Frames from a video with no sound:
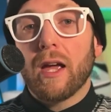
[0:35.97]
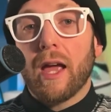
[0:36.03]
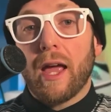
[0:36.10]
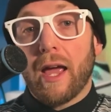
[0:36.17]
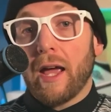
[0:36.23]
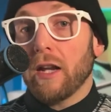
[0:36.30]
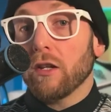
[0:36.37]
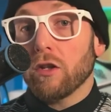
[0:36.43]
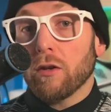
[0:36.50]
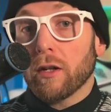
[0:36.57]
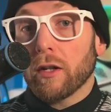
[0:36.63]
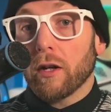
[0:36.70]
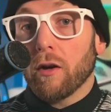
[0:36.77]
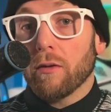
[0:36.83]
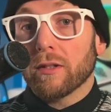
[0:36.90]
and you
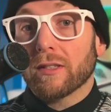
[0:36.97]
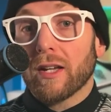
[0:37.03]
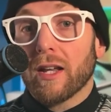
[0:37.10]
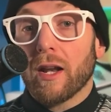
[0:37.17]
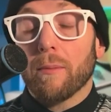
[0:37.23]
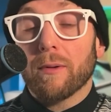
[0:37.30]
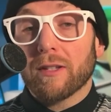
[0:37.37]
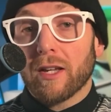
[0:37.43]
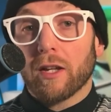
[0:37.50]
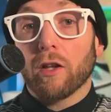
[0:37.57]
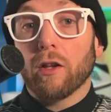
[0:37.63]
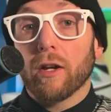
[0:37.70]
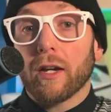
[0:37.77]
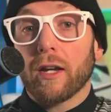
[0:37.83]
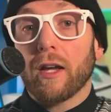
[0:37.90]
can go and sign up and take a
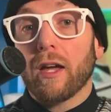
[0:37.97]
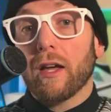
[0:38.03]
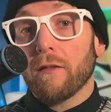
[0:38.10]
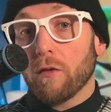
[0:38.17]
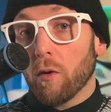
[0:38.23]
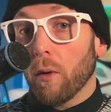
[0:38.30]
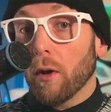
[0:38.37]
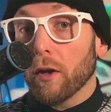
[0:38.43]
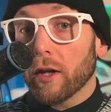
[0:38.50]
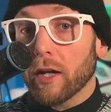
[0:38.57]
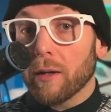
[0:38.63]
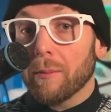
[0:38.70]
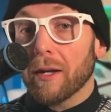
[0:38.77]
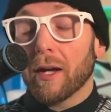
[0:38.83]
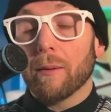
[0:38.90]
look if you're looking
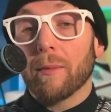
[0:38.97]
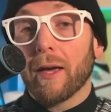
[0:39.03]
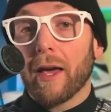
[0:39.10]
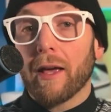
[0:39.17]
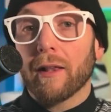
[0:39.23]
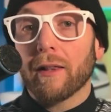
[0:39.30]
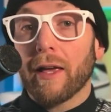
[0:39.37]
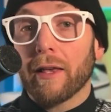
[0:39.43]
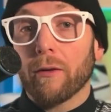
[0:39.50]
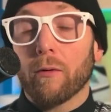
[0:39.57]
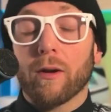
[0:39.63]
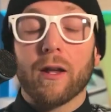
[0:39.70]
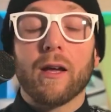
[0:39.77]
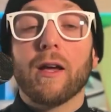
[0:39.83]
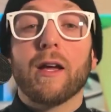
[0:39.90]
to become a
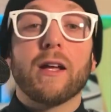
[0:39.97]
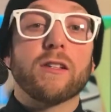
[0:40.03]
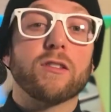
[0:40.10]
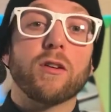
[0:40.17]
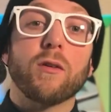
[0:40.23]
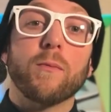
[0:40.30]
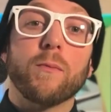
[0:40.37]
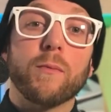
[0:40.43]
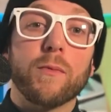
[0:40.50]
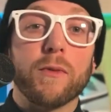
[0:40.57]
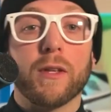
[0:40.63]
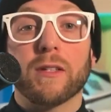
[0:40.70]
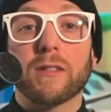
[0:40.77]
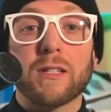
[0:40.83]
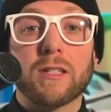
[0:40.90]
landlord. So
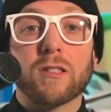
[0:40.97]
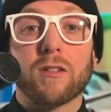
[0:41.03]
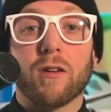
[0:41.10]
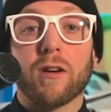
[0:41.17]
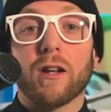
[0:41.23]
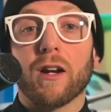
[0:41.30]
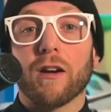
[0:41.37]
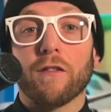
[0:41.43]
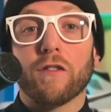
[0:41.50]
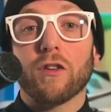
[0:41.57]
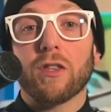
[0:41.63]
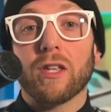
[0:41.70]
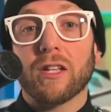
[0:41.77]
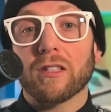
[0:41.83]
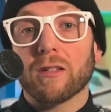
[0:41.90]
let's get started on a few
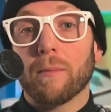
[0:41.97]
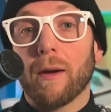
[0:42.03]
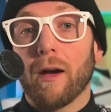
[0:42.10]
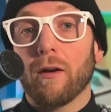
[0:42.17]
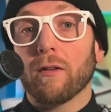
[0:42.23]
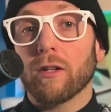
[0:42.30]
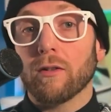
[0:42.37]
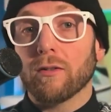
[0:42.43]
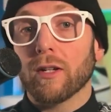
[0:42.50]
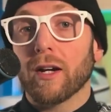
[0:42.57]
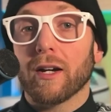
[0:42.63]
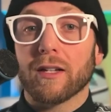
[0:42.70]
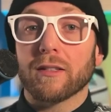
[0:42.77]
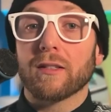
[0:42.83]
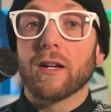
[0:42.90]
things about
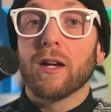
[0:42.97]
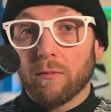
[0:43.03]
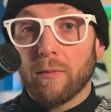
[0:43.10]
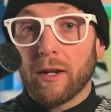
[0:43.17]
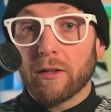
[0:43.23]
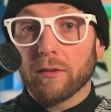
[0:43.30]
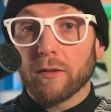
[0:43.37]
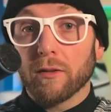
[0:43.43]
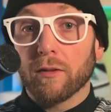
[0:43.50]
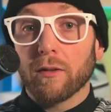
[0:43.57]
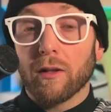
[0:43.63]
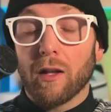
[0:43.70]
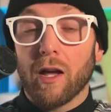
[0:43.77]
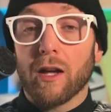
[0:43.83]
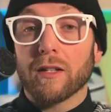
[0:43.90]
Utah's rental
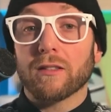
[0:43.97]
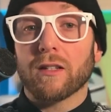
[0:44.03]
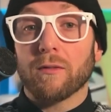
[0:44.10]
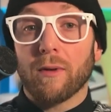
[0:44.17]
laws and